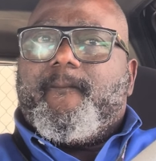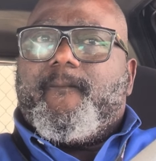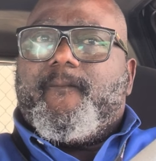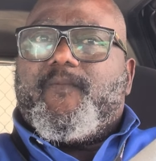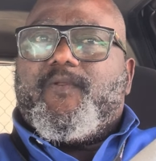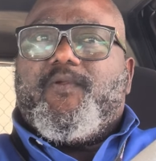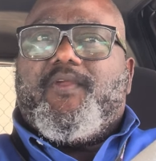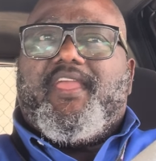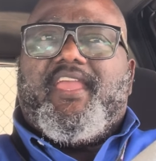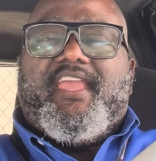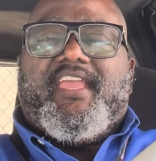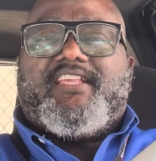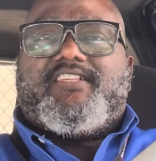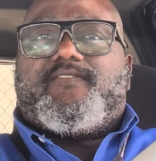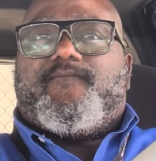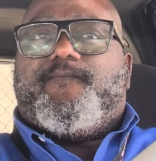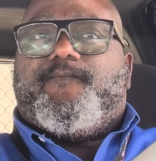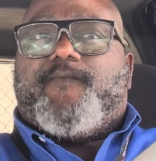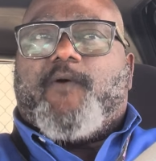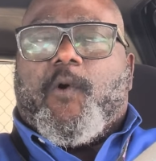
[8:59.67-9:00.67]
You hear his
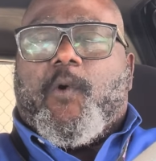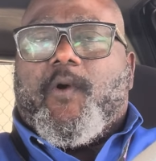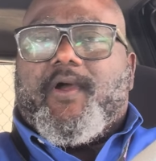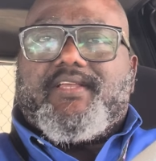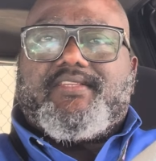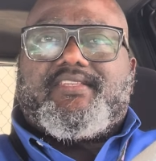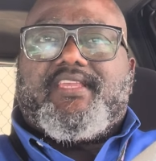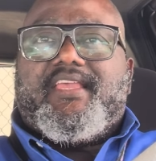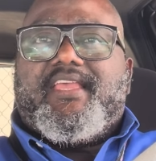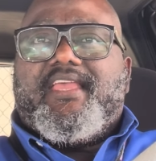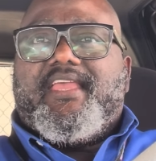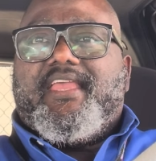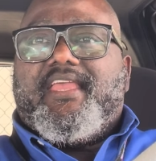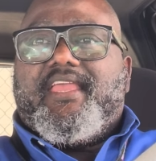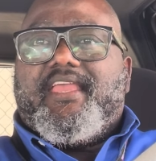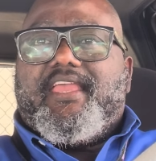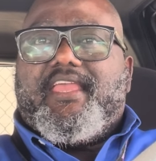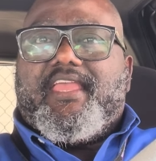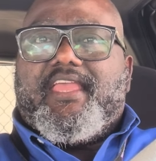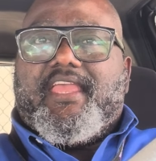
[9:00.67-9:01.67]
voice
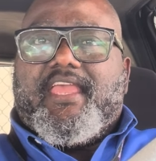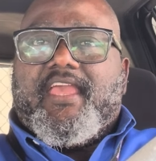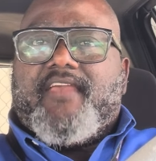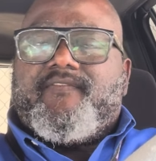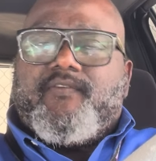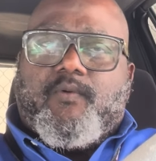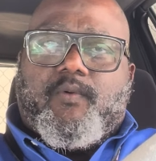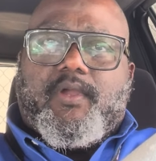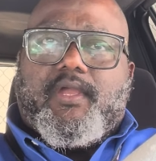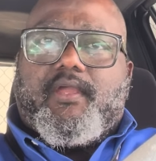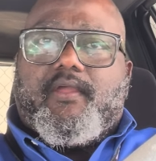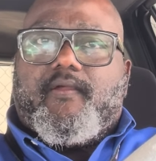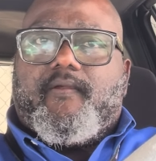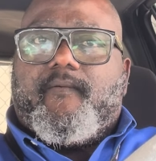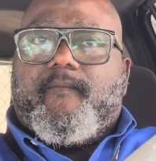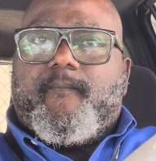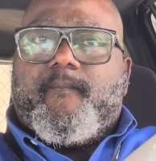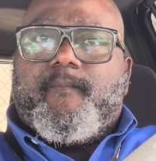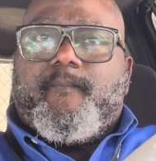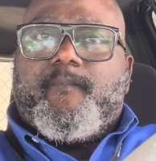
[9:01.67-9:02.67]
everywhere.
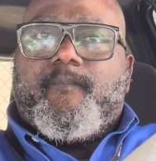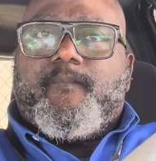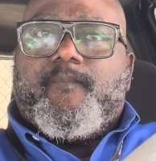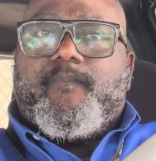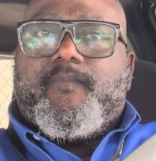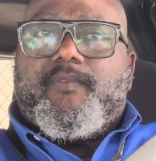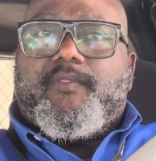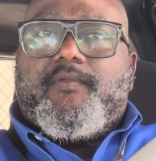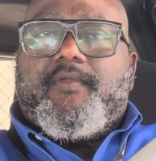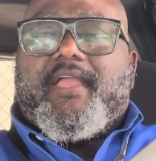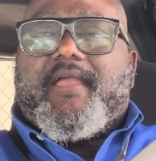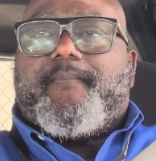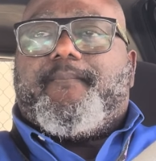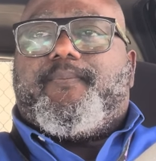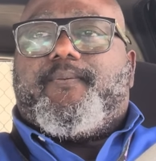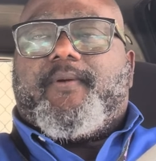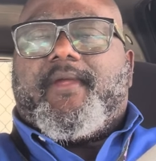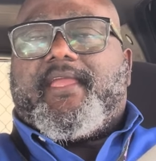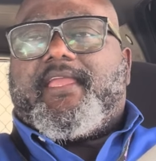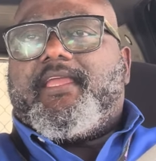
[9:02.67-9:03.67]
You got
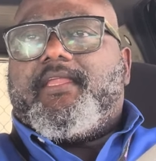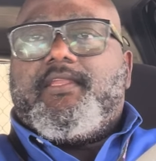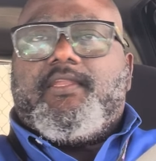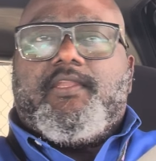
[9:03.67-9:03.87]
breaking